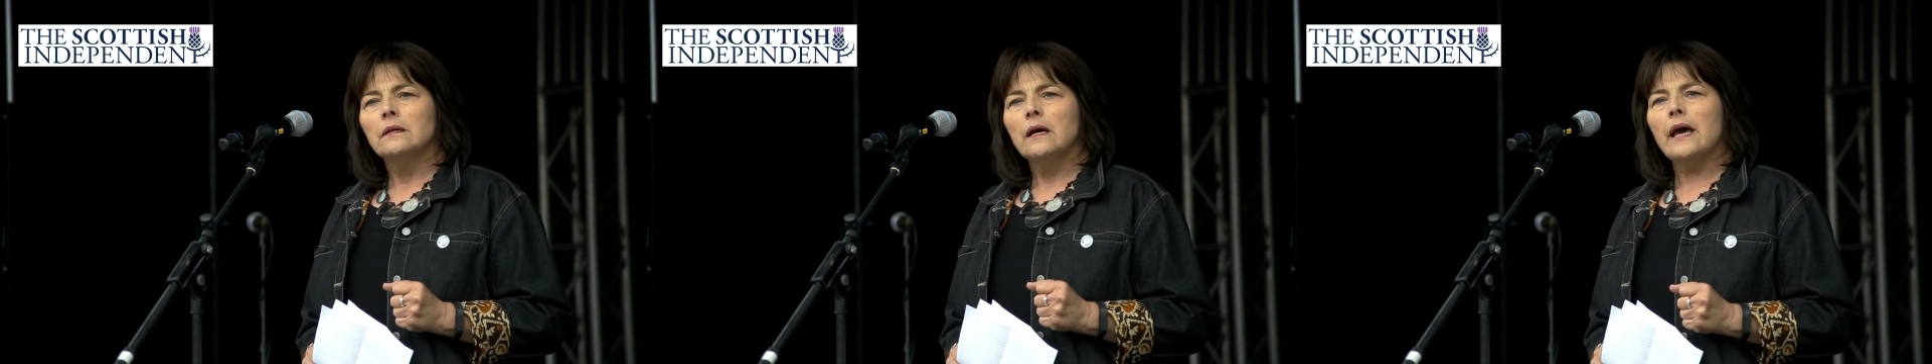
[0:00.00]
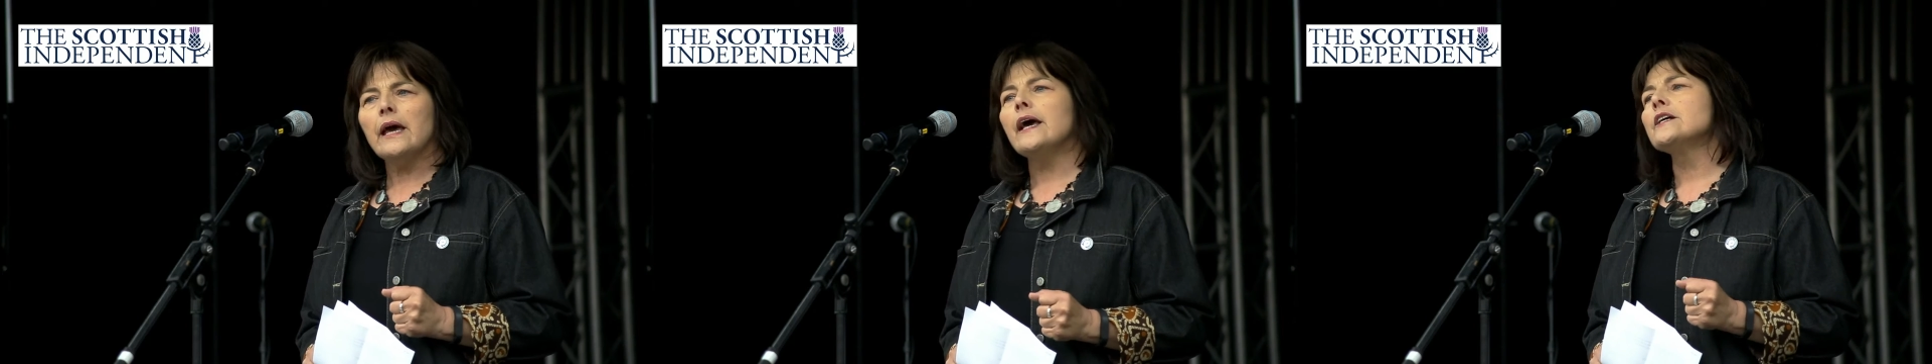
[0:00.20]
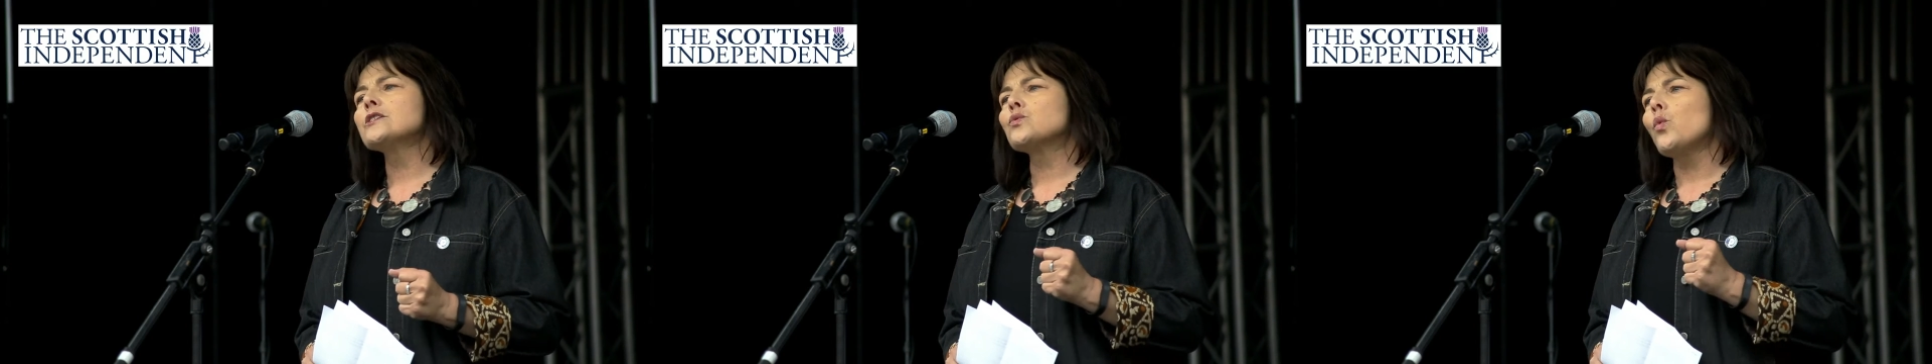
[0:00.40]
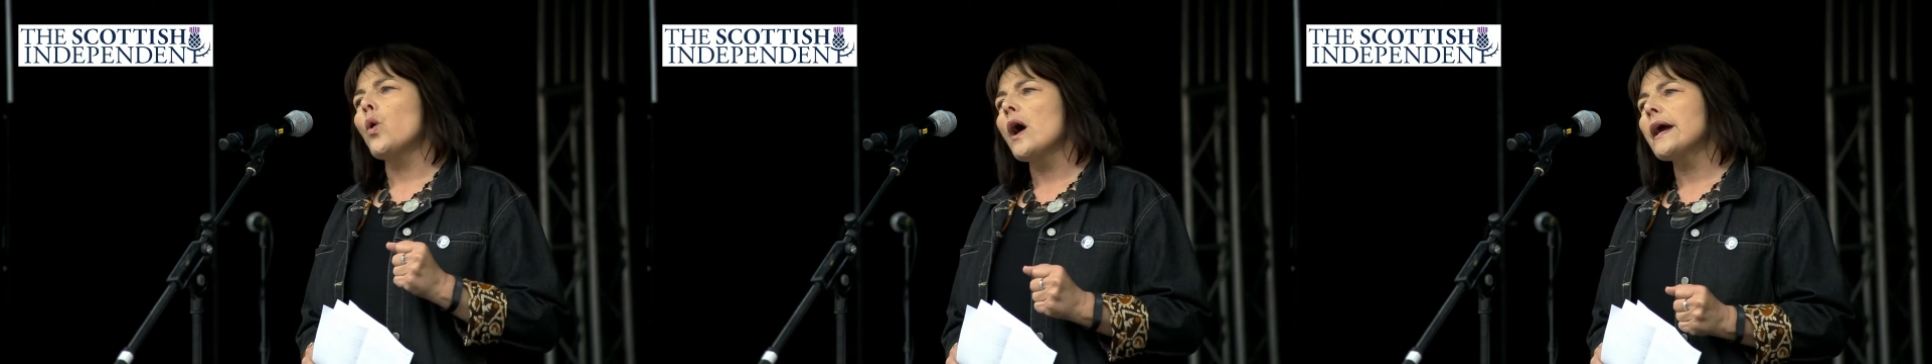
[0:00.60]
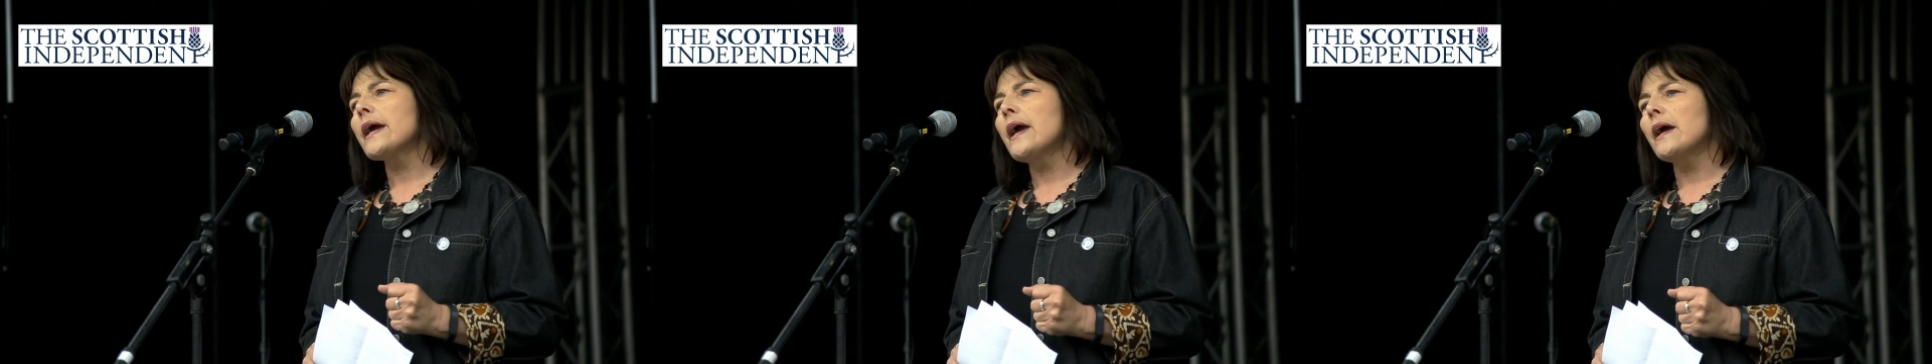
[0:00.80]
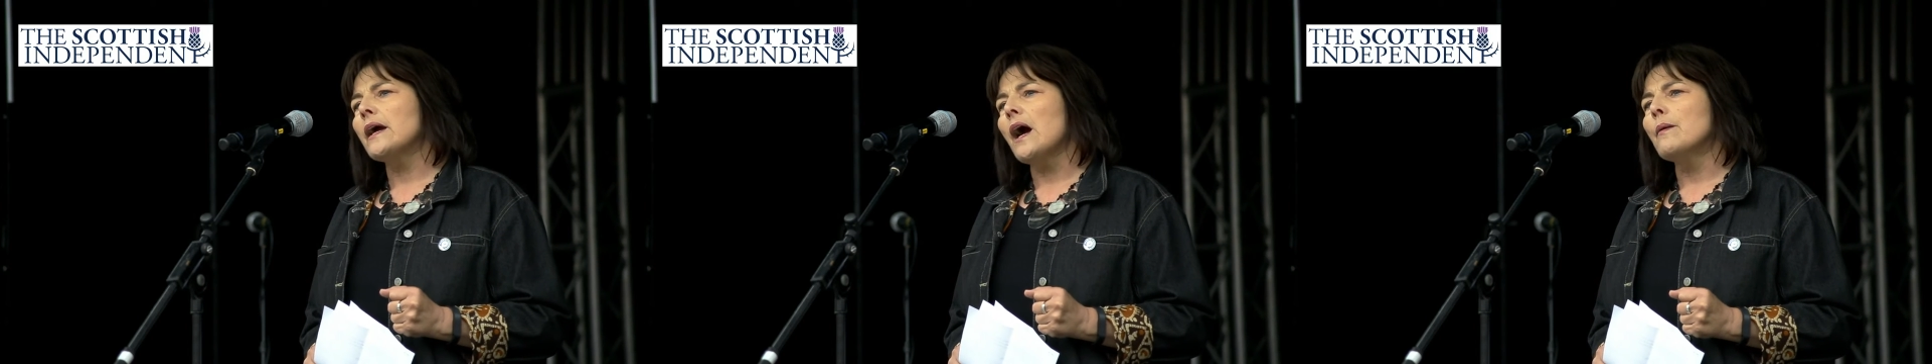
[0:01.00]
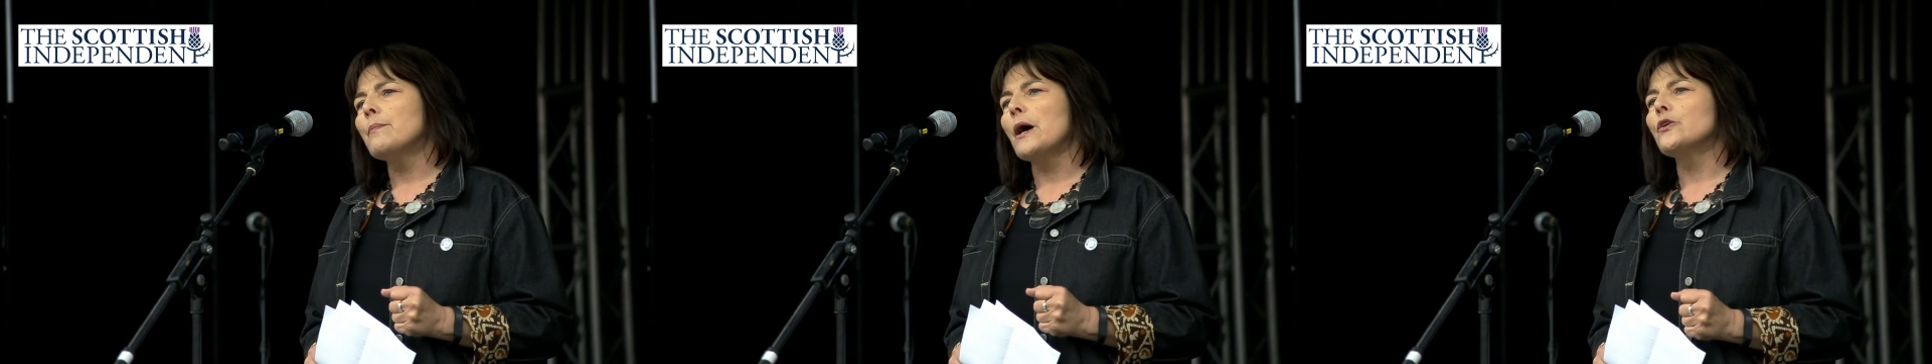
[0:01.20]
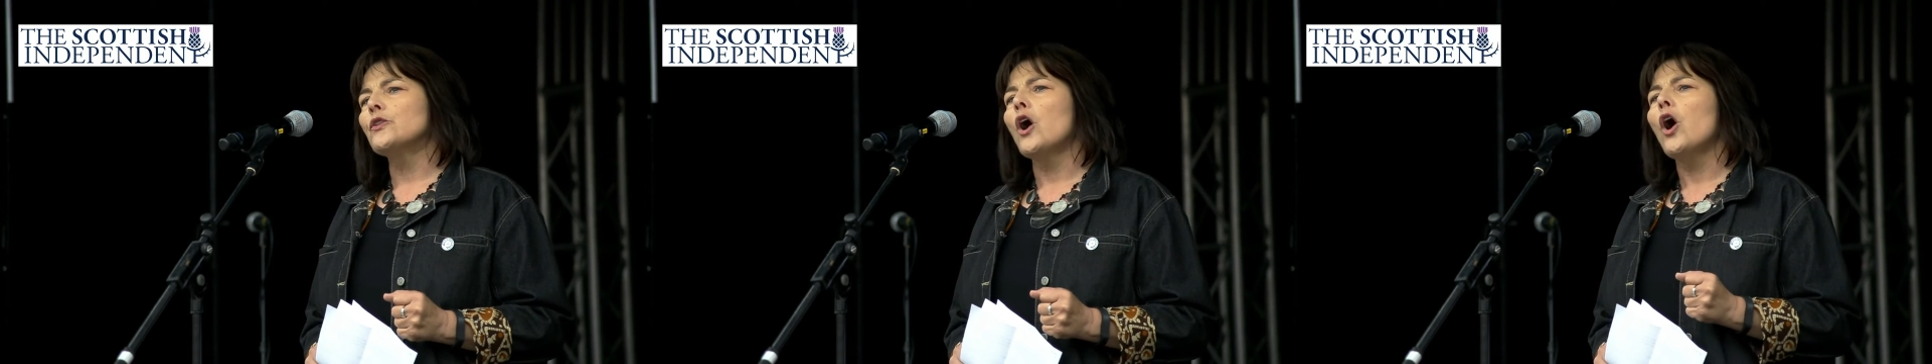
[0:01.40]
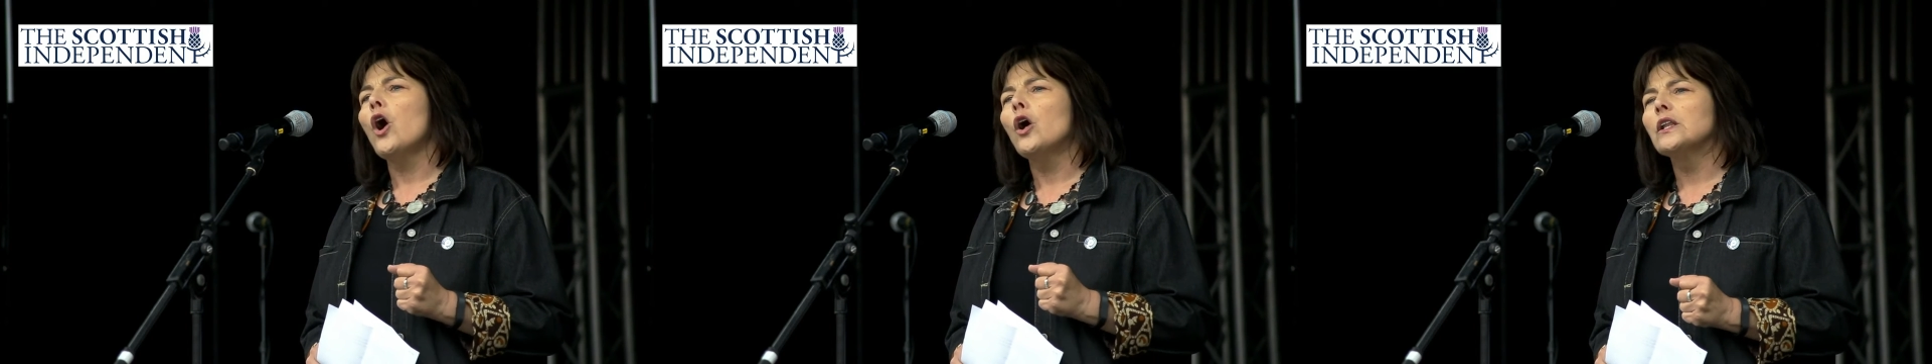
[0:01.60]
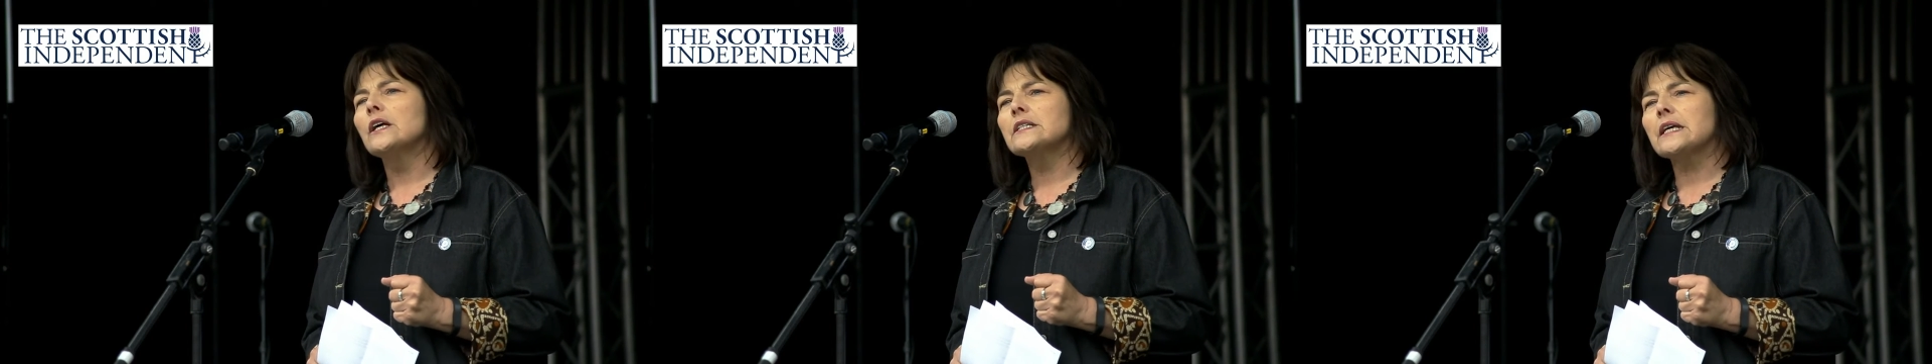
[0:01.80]
It is worrying about the
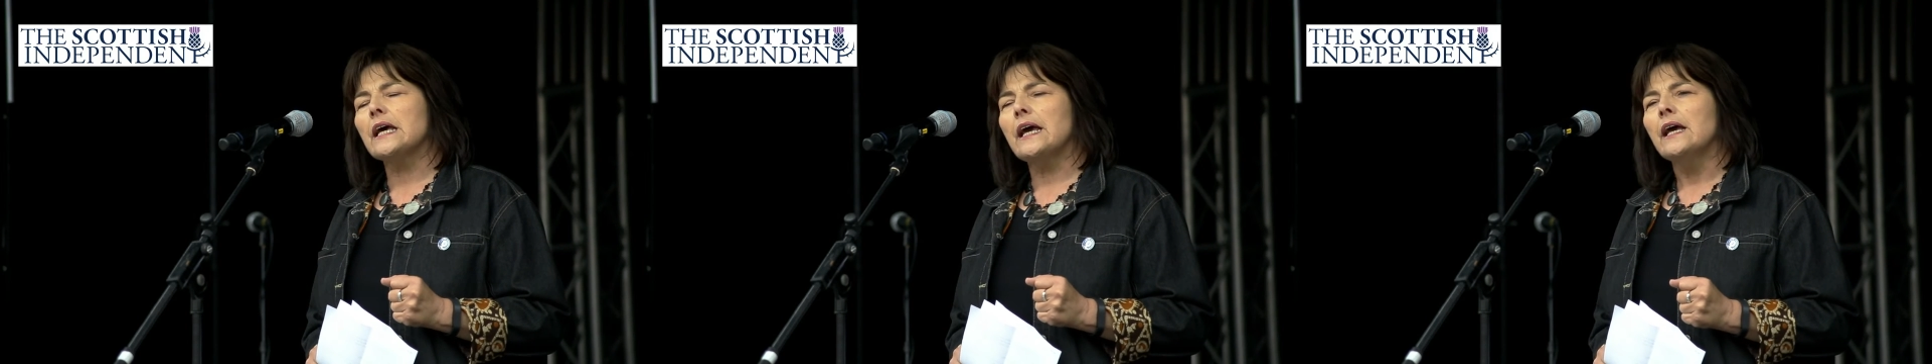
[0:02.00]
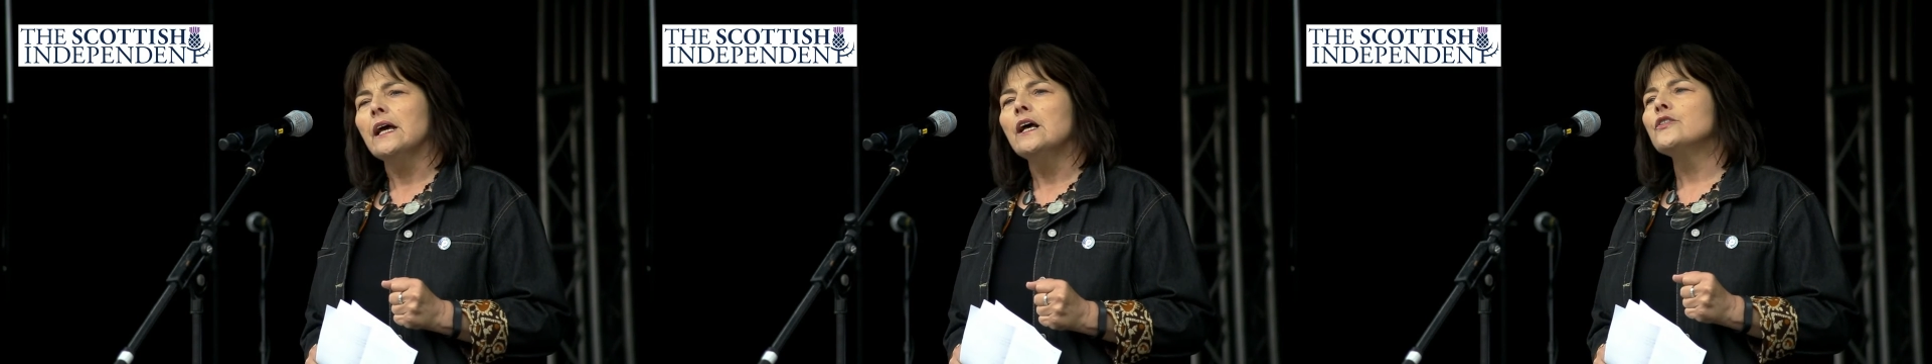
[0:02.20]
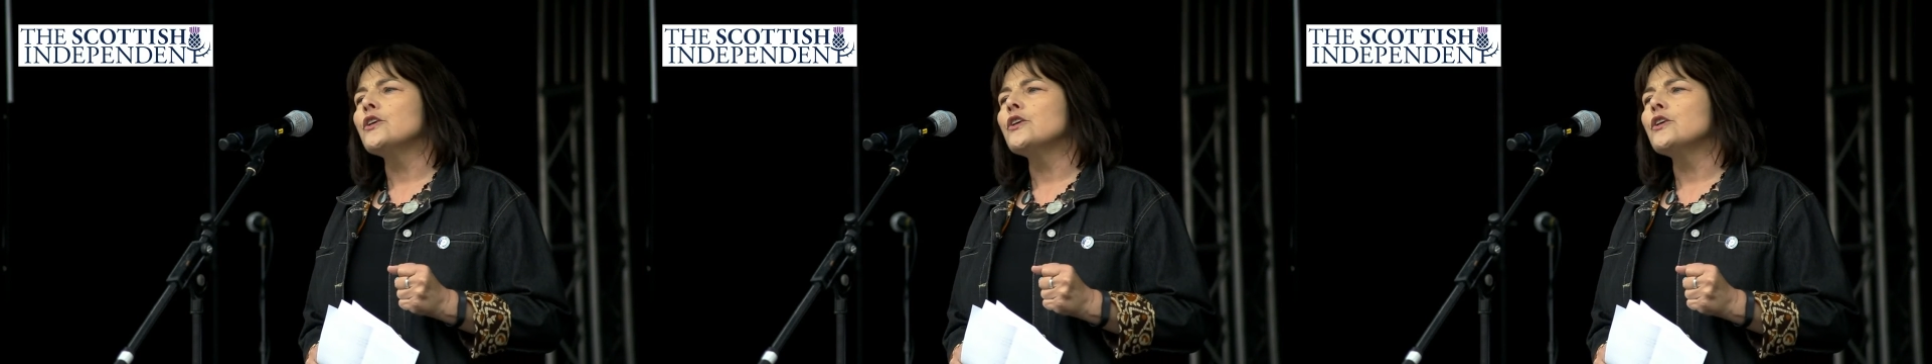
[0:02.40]
holiday